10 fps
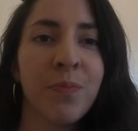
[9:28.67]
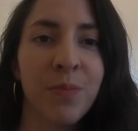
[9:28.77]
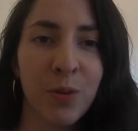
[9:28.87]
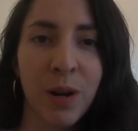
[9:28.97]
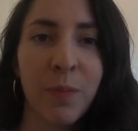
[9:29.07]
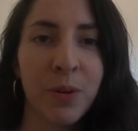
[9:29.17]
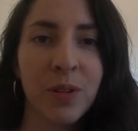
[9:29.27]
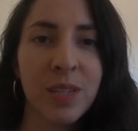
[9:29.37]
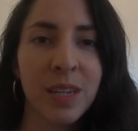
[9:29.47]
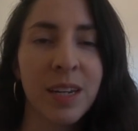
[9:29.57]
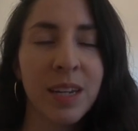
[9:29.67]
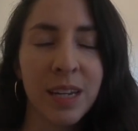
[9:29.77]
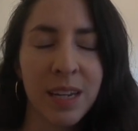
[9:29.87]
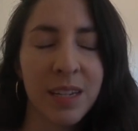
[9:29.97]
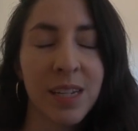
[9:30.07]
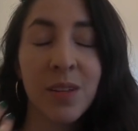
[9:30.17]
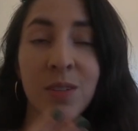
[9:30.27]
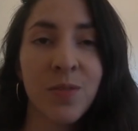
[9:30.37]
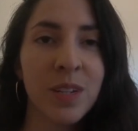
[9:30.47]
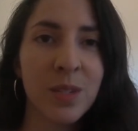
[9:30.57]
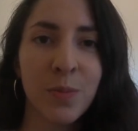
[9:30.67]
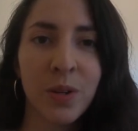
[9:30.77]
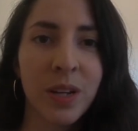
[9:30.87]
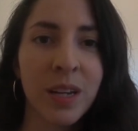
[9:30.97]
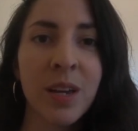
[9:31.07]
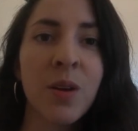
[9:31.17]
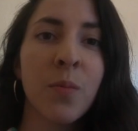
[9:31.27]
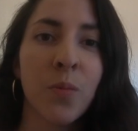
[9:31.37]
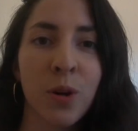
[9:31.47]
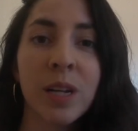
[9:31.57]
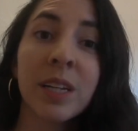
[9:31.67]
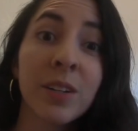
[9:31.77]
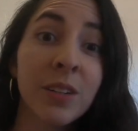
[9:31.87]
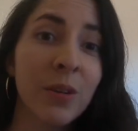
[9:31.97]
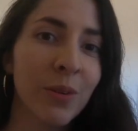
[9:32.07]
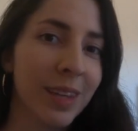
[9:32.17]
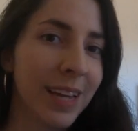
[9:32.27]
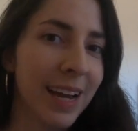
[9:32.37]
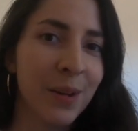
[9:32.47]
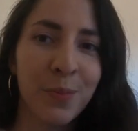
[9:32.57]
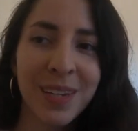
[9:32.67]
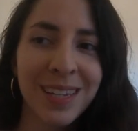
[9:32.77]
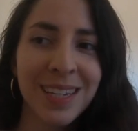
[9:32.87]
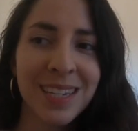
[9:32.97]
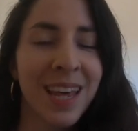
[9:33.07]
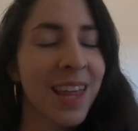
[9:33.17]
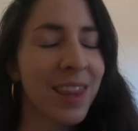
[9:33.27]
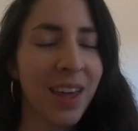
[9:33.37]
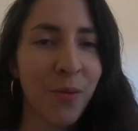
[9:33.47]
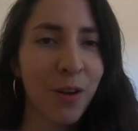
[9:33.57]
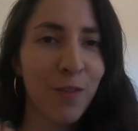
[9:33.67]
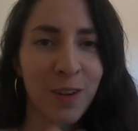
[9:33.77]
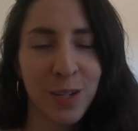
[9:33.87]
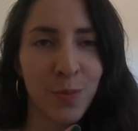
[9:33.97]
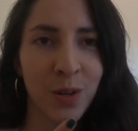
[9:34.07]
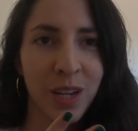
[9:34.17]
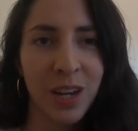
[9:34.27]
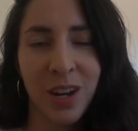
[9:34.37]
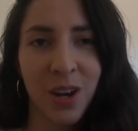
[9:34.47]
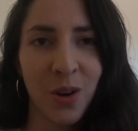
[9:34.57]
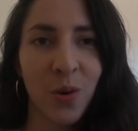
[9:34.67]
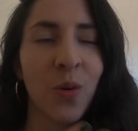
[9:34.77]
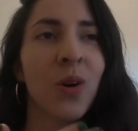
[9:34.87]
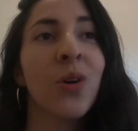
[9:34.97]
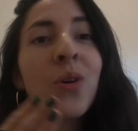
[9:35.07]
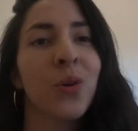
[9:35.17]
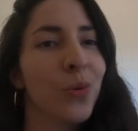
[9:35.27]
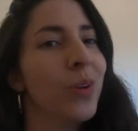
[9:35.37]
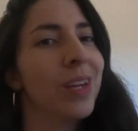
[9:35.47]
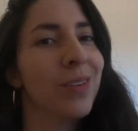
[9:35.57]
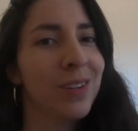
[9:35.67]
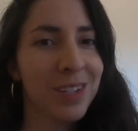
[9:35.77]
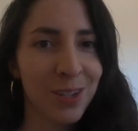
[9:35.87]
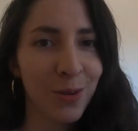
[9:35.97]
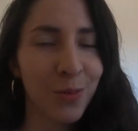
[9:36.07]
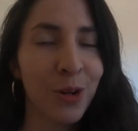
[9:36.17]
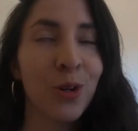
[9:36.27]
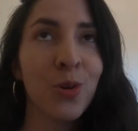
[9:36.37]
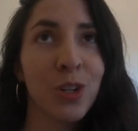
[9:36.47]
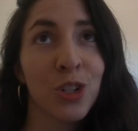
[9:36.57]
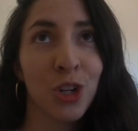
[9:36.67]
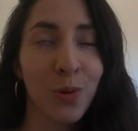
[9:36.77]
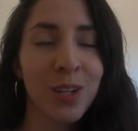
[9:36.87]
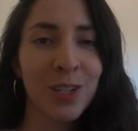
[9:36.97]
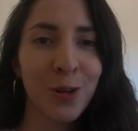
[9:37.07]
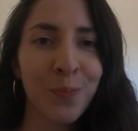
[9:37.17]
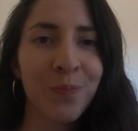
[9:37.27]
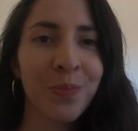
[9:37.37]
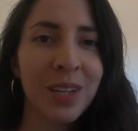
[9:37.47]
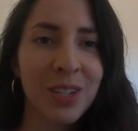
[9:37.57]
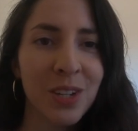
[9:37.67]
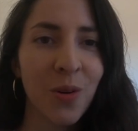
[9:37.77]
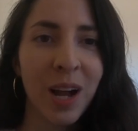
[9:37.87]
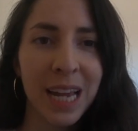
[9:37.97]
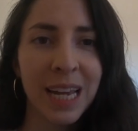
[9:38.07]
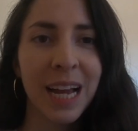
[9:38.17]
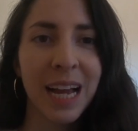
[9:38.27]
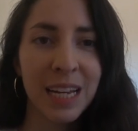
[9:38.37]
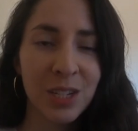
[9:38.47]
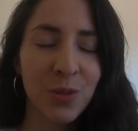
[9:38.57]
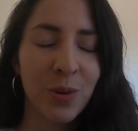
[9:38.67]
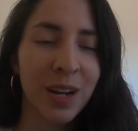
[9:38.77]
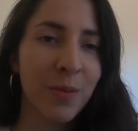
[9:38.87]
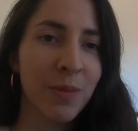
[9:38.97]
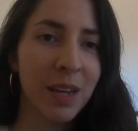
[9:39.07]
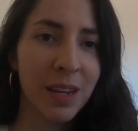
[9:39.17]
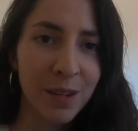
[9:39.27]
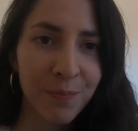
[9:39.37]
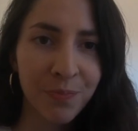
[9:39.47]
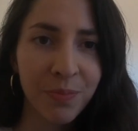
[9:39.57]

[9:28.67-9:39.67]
the right person. It tells Facebook more clearly what the item is. That way Facebook can know who to give it to or who to show it to. So I do recommend